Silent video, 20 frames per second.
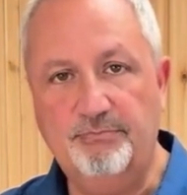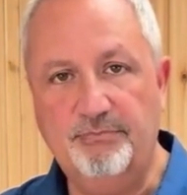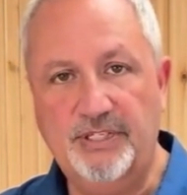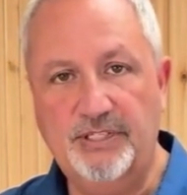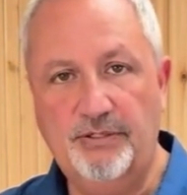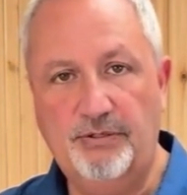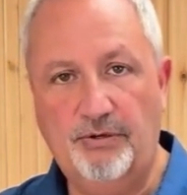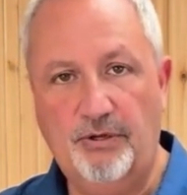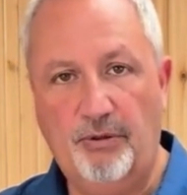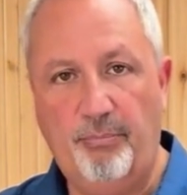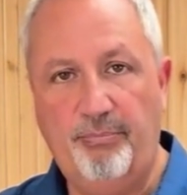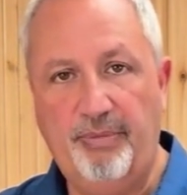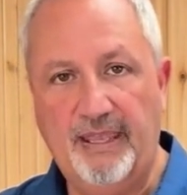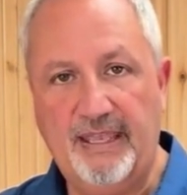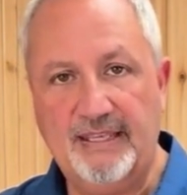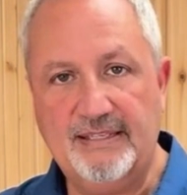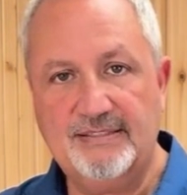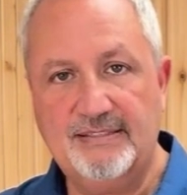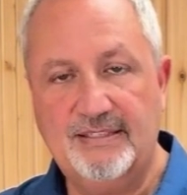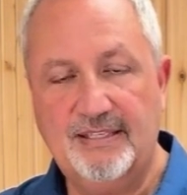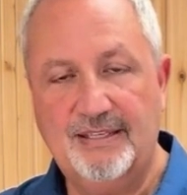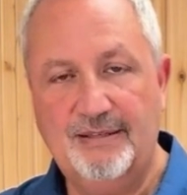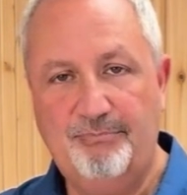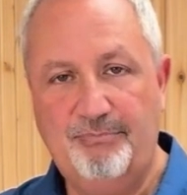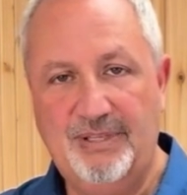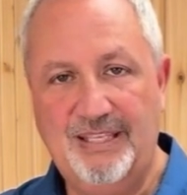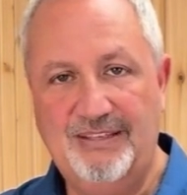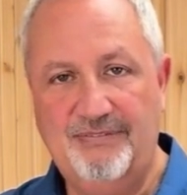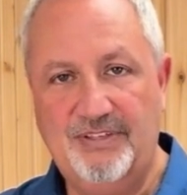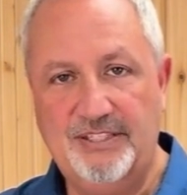mineral-based
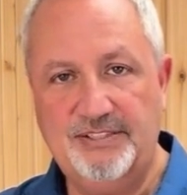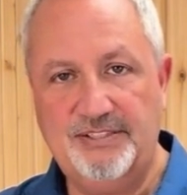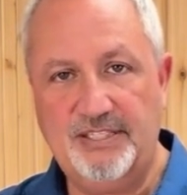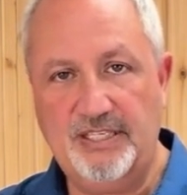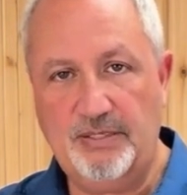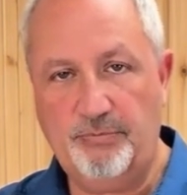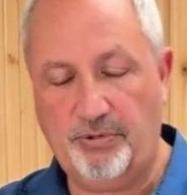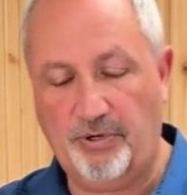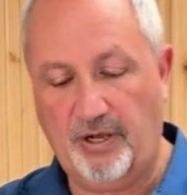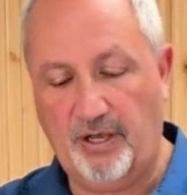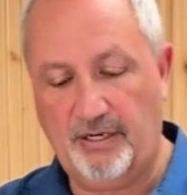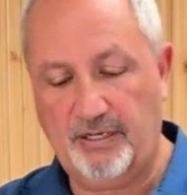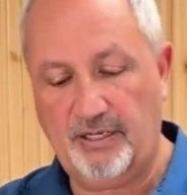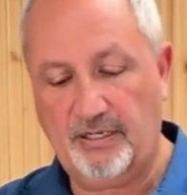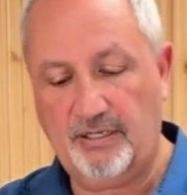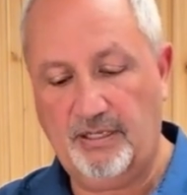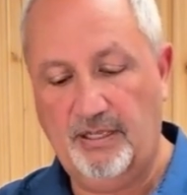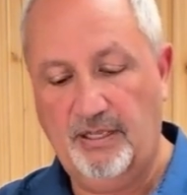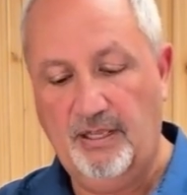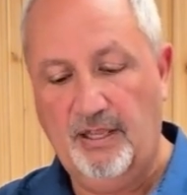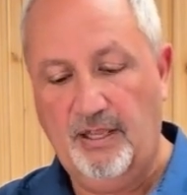PVC product